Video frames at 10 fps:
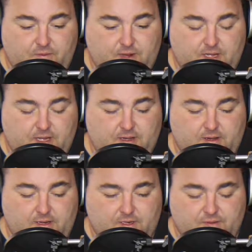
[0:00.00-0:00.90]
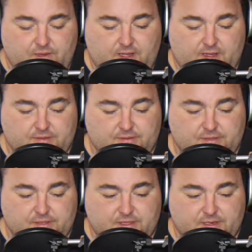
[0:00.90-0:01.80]
Wow, I didn't realize he
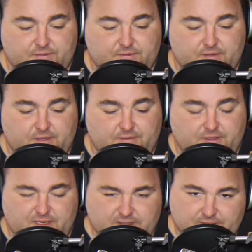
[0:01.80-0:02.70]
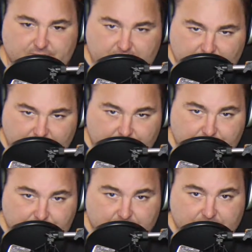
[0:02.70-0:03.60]
was in the NFL 11 years. Has it been
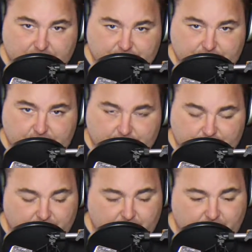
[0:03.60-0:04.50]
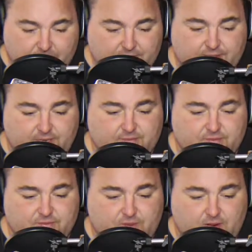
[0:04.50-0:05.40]
11 years since Greenway got
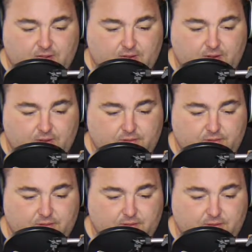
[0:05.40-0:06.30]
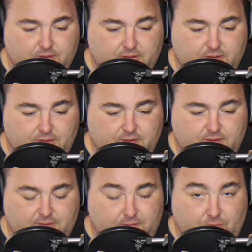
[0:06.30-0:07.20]
drafted? Wow.
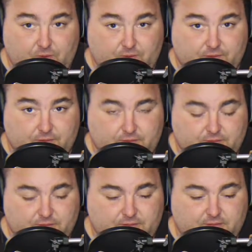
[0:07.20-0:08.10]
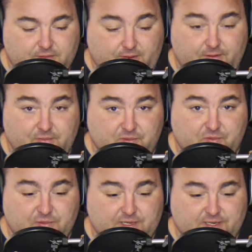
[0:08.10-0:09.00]
I'm old. I
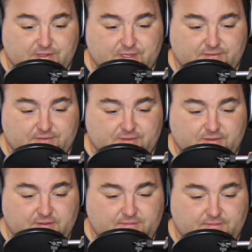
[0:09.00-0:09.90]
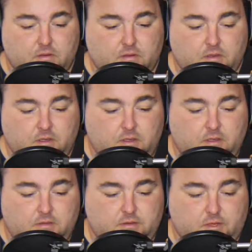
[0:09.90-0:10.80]
remember when he got drafted.
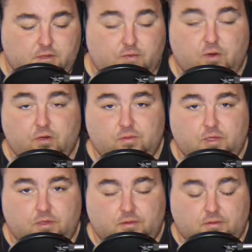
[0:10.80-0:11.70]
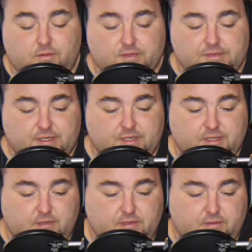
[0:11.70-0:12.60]
Tony Romo, where's he going
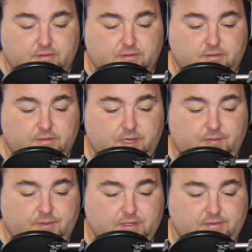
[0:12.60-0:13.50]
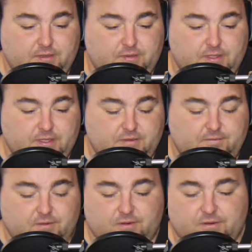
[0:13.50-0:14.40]
to go? I believe it'll be
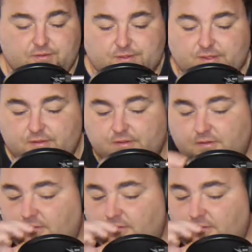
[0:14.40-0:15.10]
Denver or Houston.